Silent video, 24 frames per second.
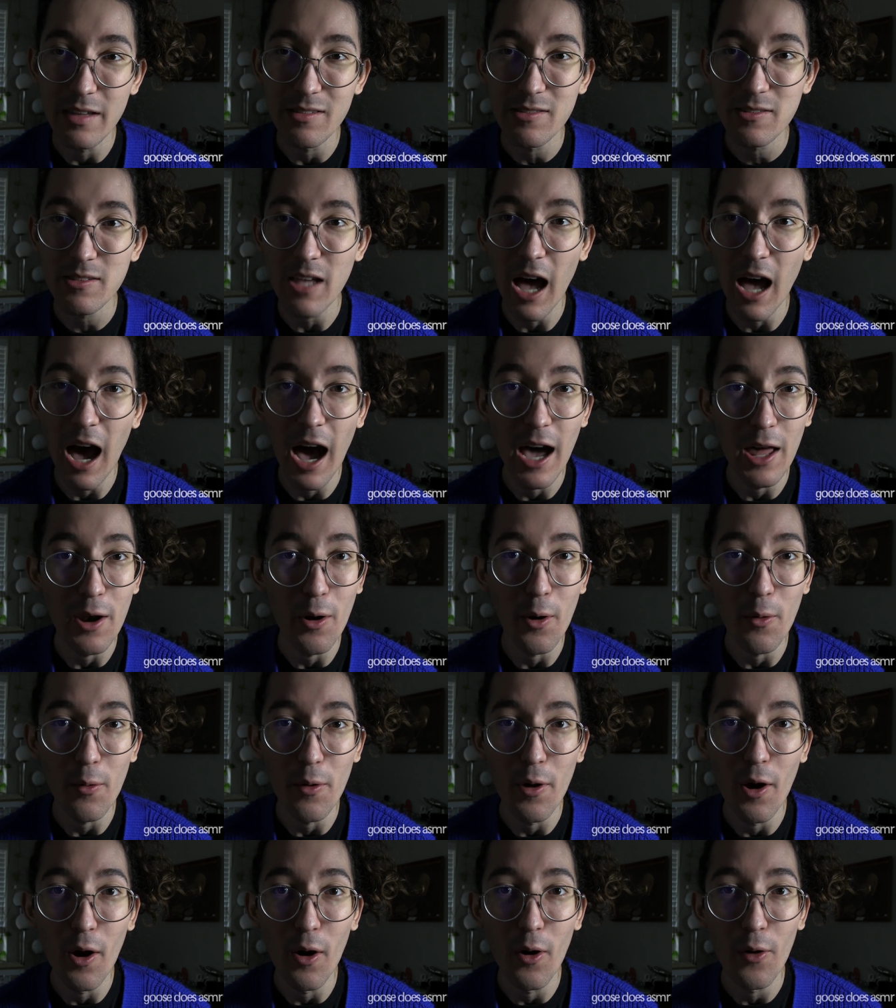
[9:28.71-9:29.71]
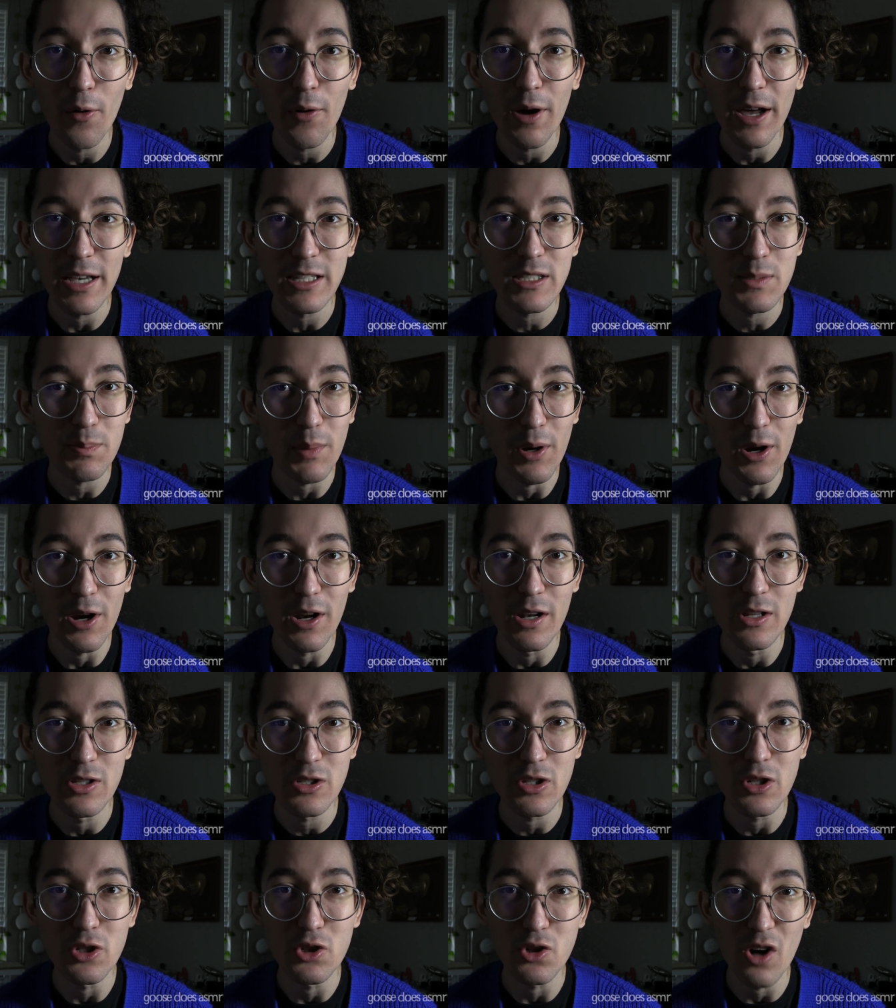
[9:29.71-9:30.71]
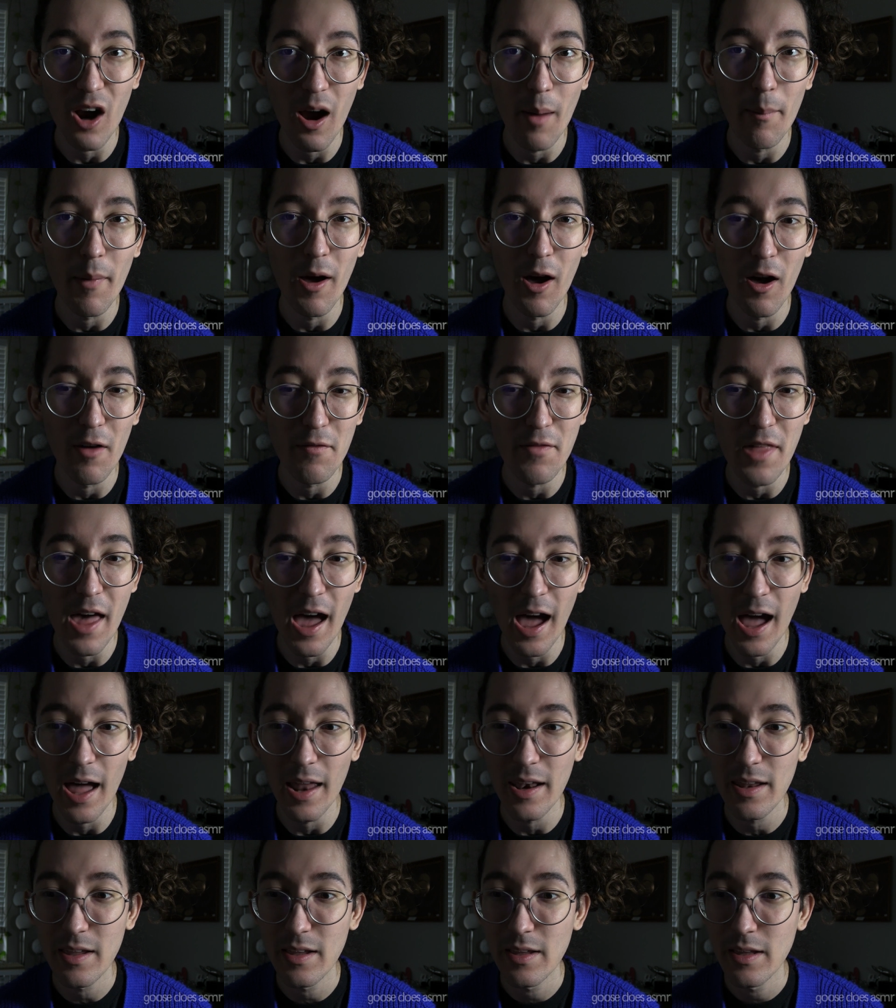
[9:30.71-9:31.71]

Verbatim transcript: guess, I don't know, experience the trauma of that.